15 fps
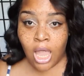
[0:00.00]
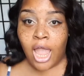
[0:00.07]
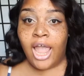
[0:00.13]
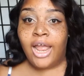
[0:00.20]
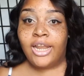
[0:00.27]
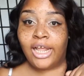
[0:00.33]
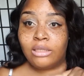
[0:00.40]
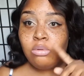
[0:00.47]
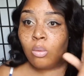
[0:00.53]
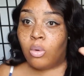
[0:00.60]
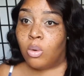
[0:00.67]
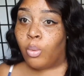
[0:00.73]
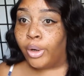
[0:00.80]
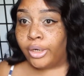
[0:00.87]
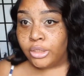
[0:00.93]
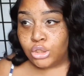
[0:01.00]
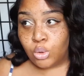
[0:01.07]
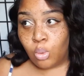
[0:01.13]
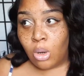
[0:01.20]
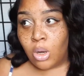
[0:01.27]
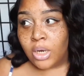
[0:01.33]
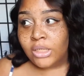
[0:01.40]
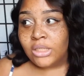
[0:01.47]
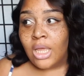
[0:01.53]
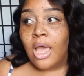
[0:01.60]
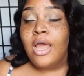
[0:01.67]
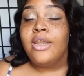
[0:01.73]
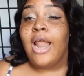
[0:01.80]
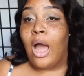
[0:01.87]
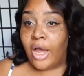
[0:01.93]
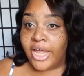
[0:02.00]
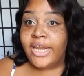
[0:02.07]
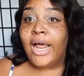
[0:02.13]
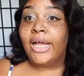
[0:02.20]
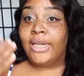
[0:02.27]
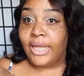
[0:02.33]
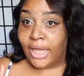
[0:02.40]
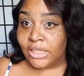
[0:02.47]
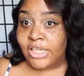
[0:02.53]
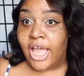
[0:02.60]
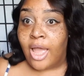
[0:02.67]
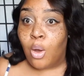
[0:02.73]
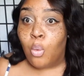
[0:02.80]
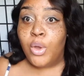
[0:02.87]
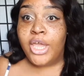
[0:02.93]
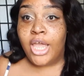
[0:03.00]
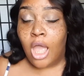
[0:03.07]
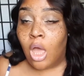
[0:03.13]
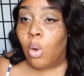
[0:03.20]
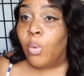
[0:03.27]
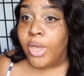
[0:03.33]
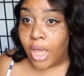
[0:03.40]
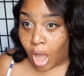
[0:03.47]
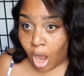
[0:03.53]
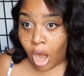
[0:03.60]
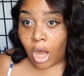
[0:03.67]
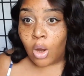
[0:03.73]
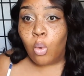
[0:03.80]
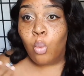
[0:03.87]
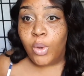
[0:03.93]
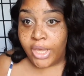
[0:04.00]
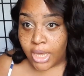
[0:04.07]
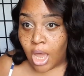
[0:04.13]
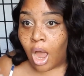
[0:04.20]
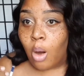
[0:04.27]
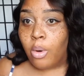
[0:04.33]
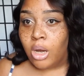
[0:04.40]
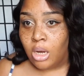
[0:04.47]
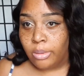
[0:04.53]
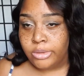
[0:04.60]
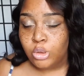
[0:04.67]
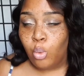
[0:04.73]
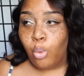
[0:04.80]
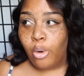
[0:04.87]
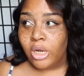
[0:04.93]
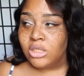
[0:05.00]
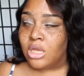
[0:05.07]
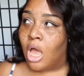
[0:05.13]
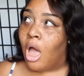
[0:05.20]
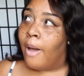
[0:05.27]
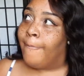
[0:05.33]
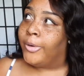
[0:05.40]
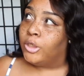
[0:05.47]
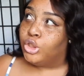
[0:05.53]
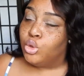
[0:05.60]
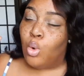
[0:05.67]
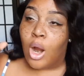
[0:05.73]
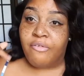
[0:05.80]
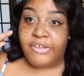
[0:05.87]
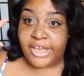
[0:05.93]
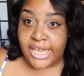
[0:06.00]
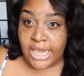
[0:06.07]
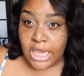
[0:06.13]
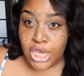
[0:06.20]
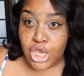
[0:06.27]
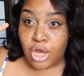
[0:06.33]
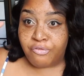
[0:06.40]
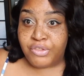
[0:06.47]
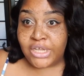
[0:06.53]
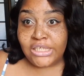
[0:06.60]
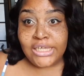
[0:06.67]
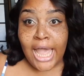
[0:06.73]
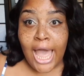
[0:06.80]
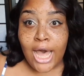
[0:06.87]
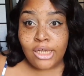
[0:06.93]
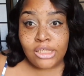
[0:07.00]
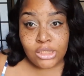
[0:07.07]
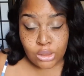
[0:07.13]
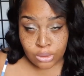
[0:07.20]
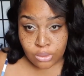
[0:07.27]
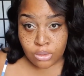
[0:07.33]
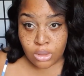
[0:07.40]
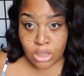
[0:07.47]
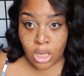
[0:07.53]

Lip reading: And that's what we're working towards. Now, like I said, we are working towards. But you are the king of this castle.